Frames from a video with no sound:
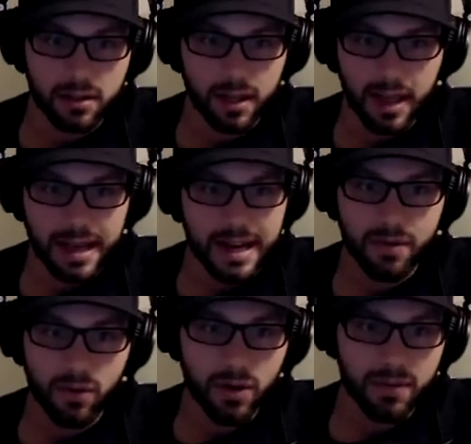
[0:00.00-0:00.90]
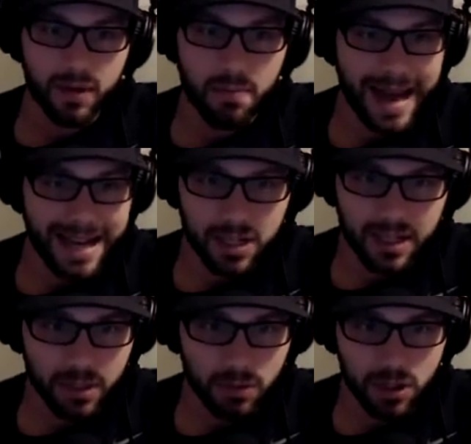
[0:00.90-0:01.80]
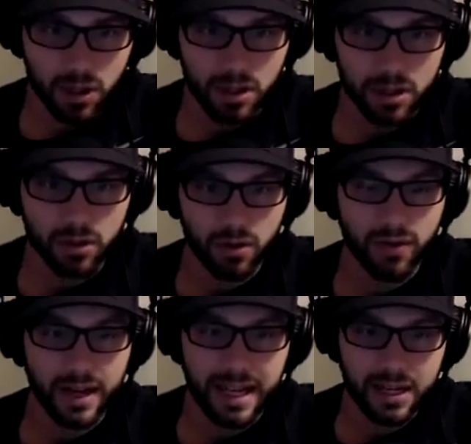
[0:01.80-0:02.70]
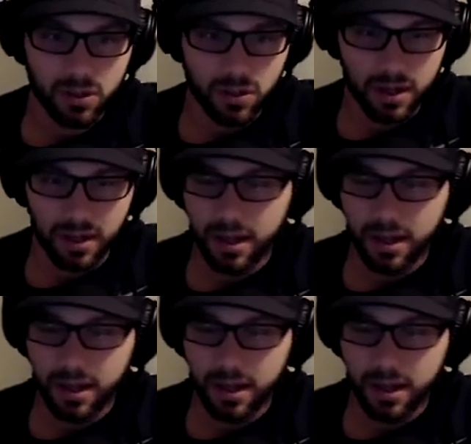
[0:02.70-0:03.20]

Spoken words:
Like, I never even imagined that it would turn into a financial thing.